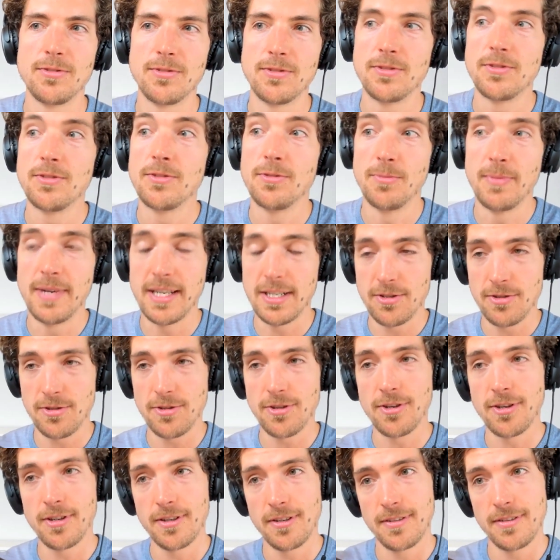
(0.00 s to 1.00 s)
to make
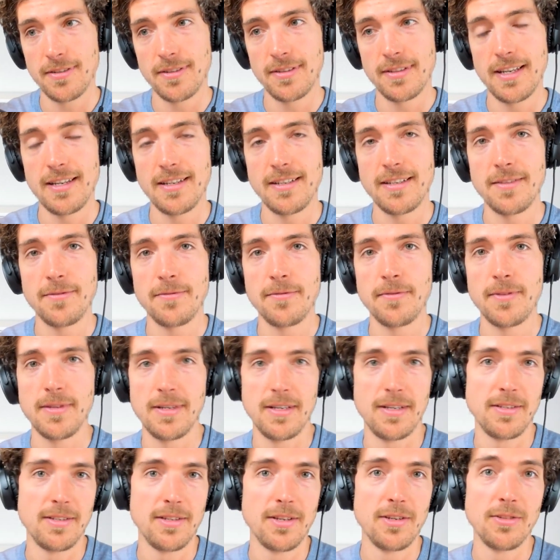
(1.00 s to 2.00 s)
sure
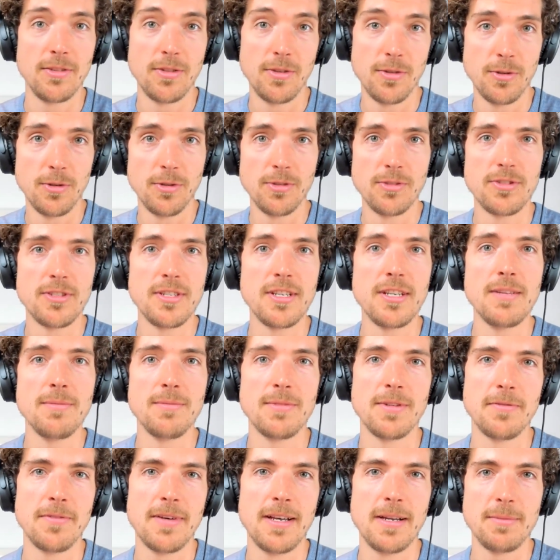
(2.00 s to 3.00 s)
the whole
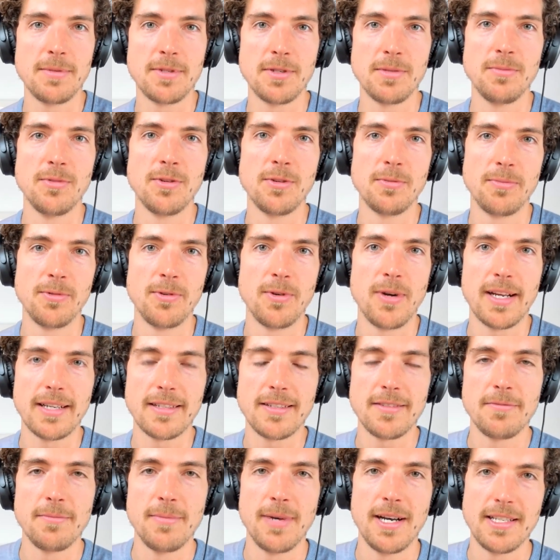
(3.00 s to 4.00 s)
team develops a more
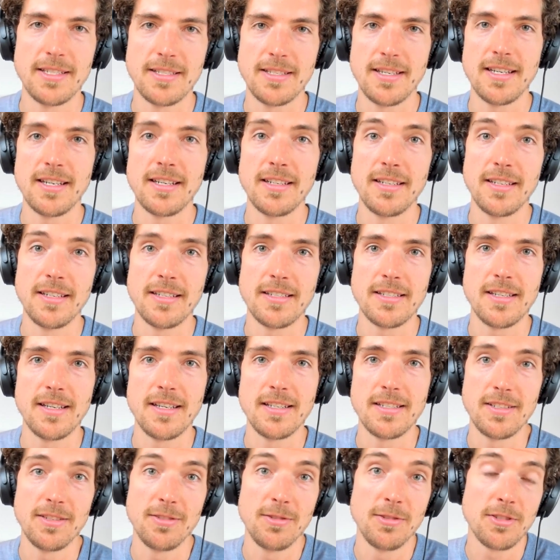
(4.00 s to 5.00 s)
proactive mindset in that
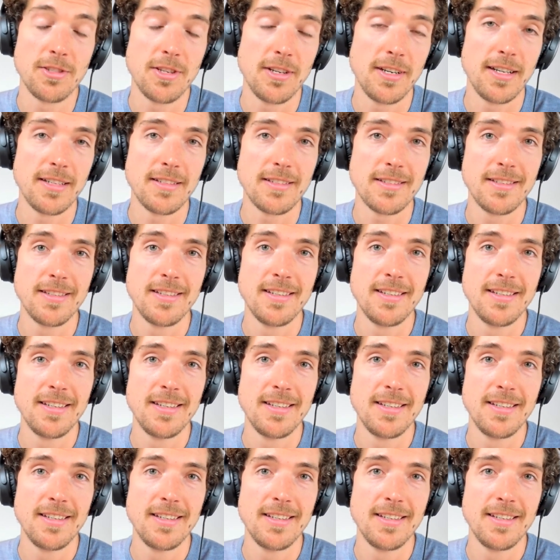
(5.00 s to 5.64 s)
sense, and also that